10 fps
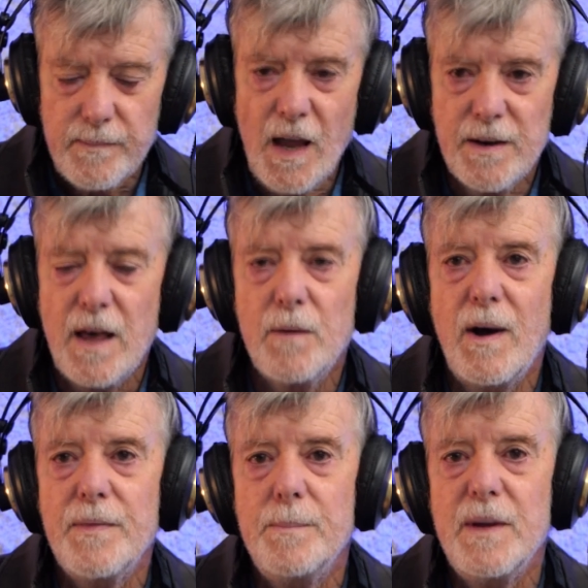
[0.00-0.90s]
another
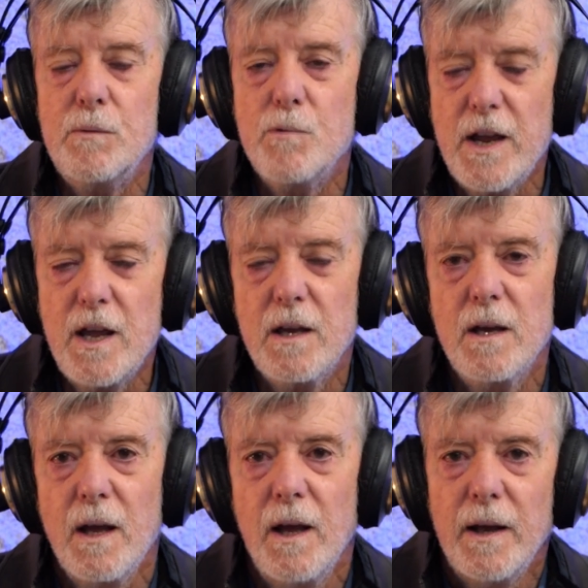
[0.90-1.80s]
one, the Big
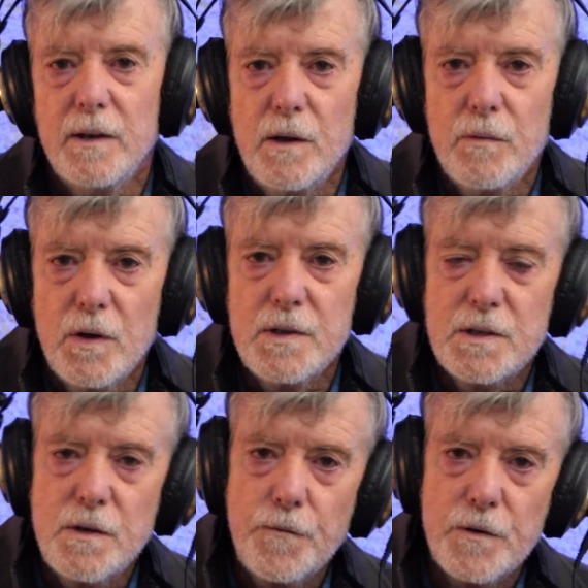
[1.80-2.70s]
Ring,
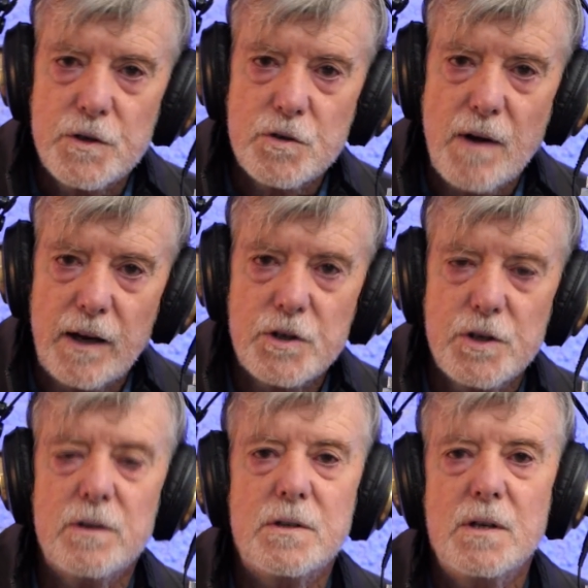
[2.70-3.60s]
these different
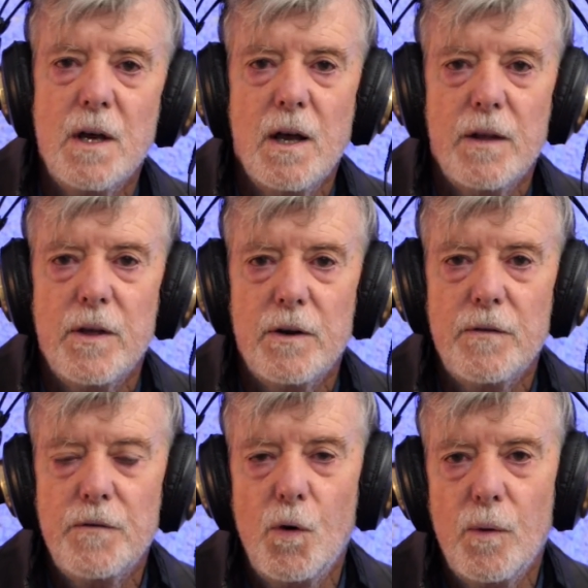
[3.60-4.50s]
structures that are
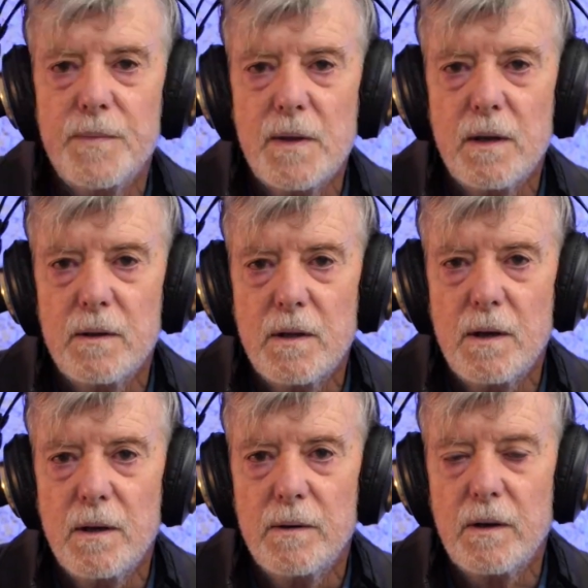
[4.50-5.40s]
formed
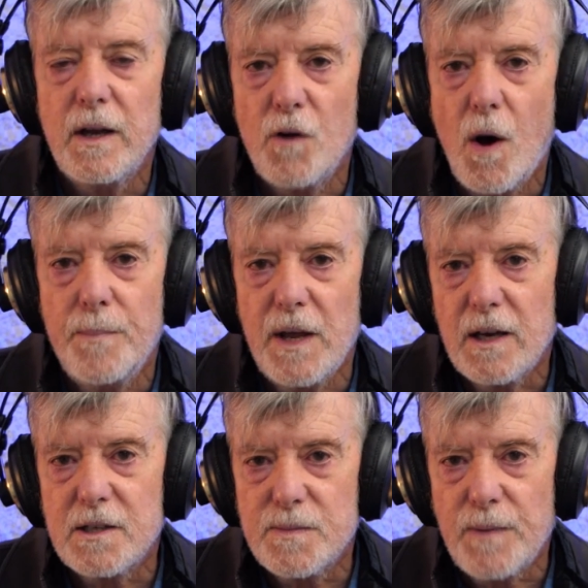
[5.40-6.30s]
that cannot be
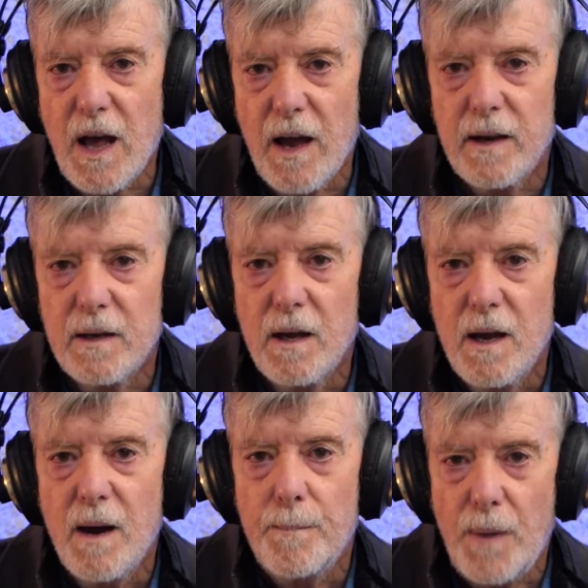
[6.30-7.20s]
explained
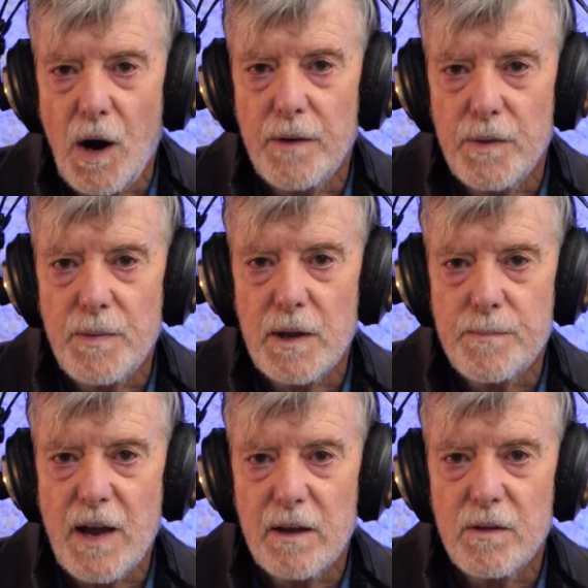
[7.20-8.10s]
by the
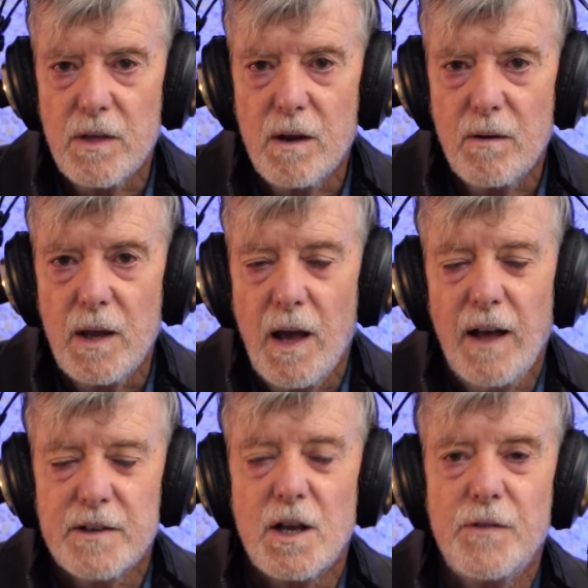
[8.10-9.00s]
Big Bang Theory.
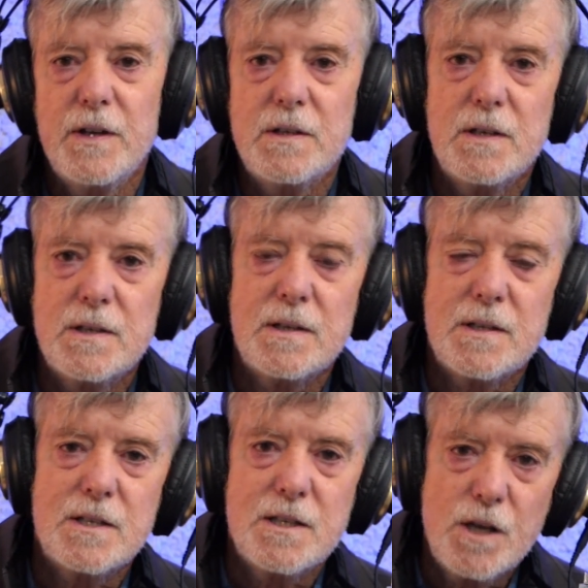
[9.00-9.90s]
So this is
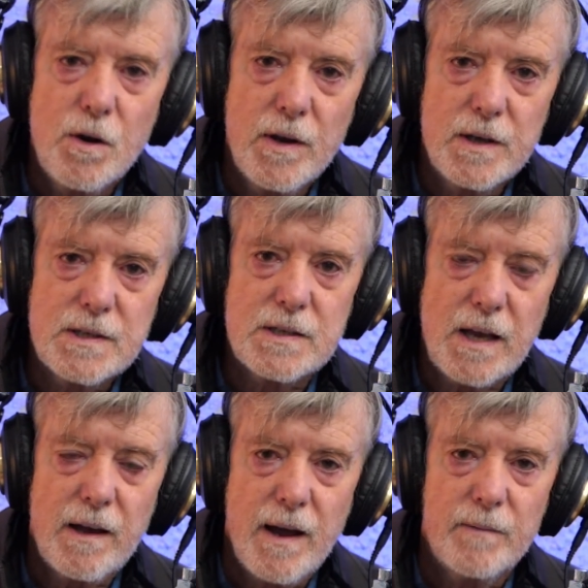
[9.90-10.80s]
serious
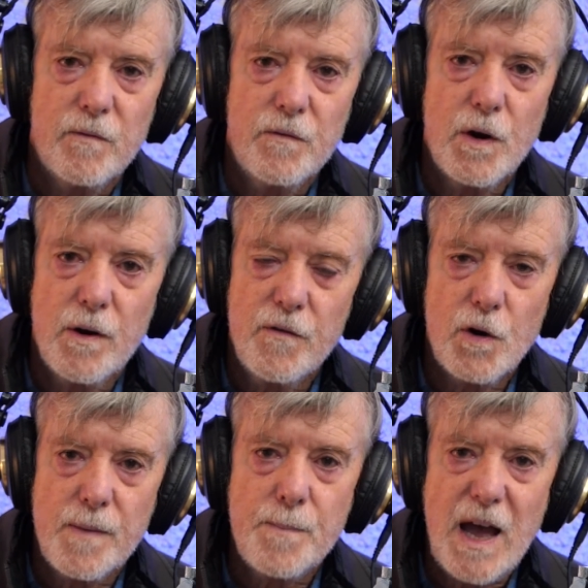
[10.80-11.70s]
and very,
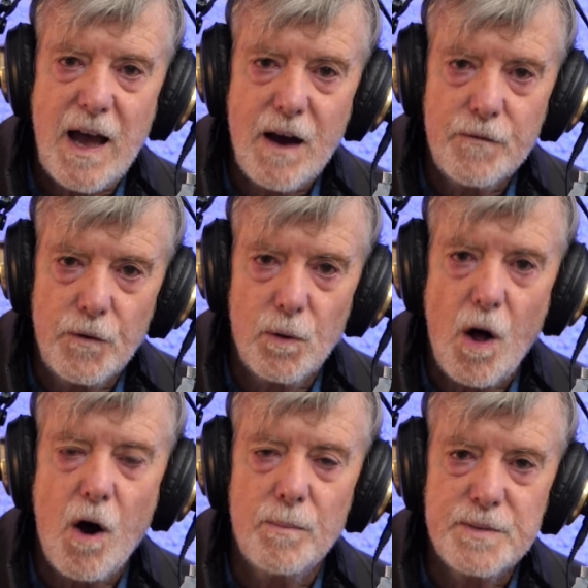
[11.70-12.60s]
very powerful
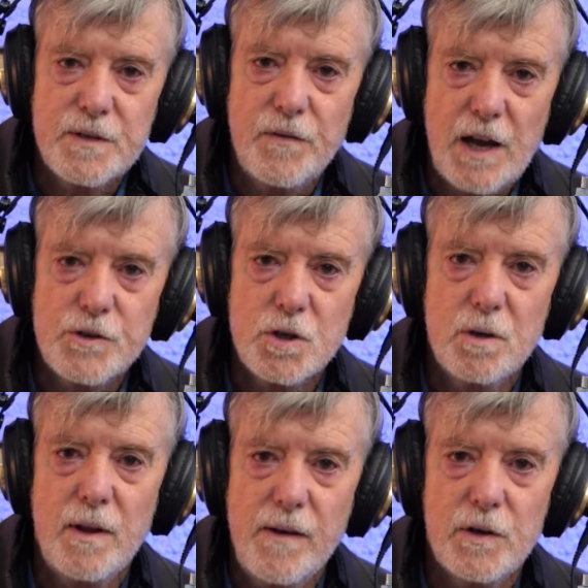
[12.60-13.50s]

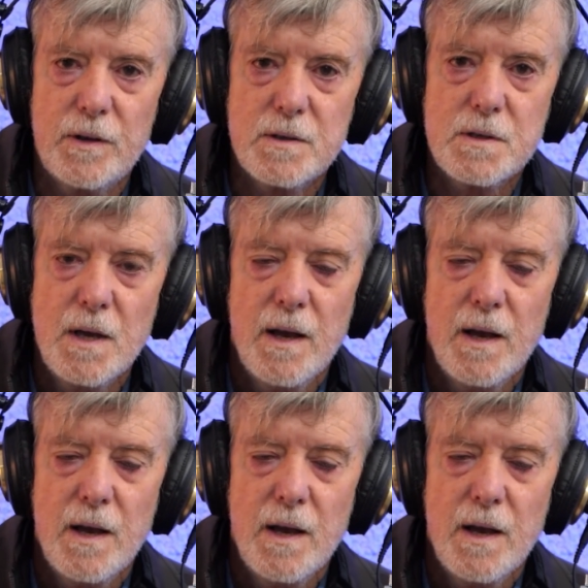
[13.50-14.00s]
observational evidence